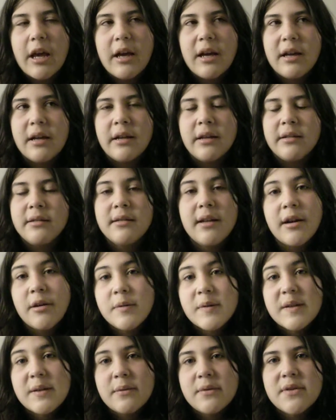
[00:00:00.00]
I
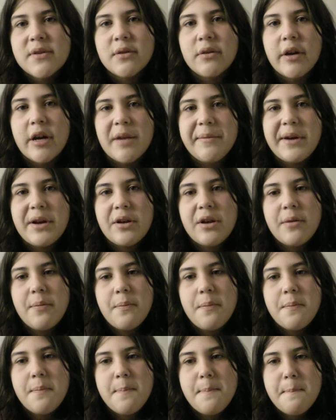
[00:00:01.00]
don't see what's so great about it.
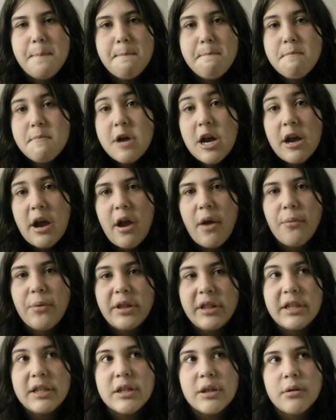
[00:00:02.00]
I
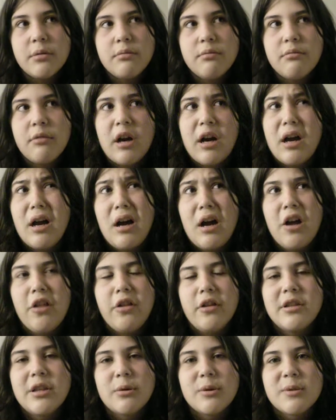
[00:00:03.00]
really don't.
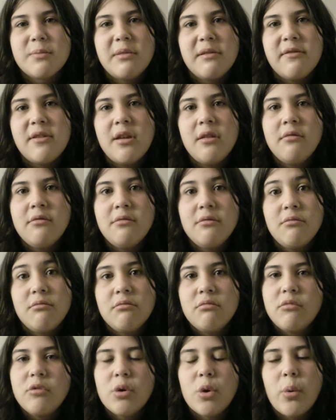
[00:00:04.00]
I thought they were spiffy,
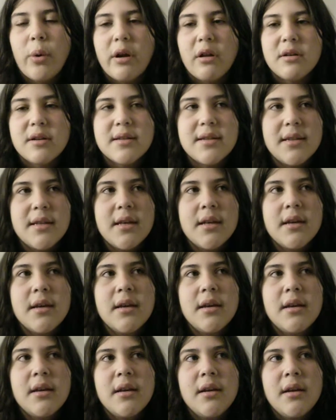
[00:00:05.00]
quite honestly.
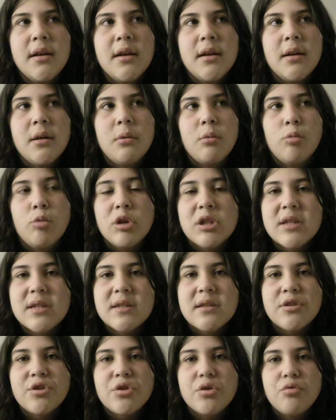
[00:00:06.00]
What's
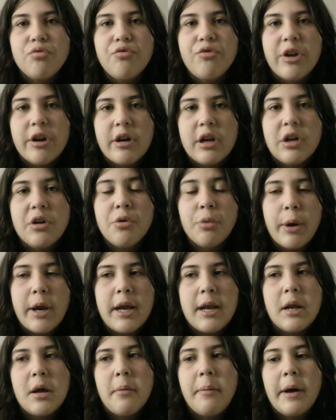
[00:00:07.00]
very
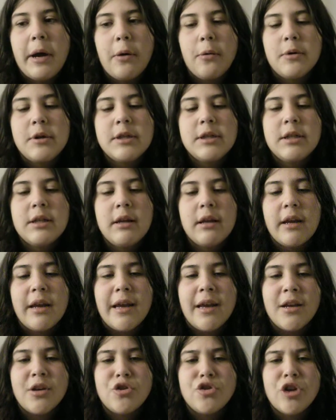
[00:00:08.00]
great about
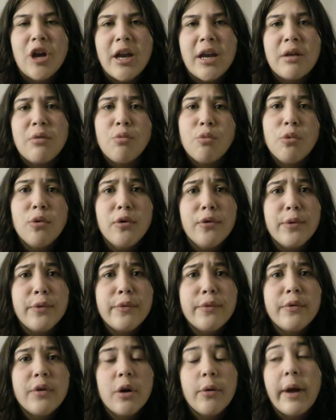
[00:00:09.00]
a giant wolf...
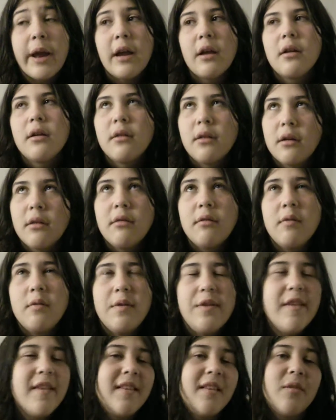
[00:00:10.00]
Okay,
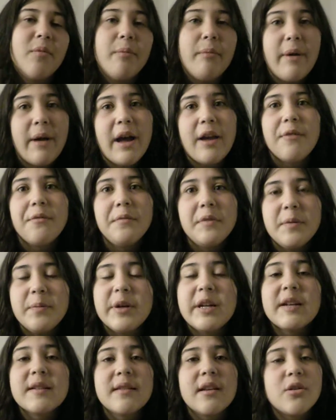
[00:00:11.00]
this is bad of me
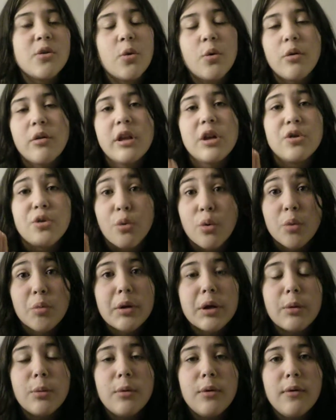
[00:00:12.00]
because I totally adore
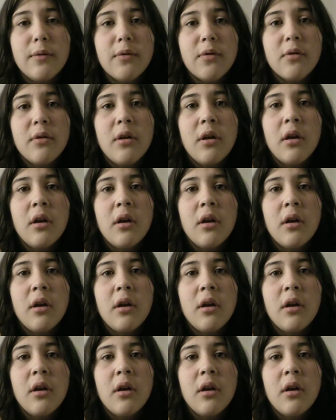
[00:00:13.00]
werewolves.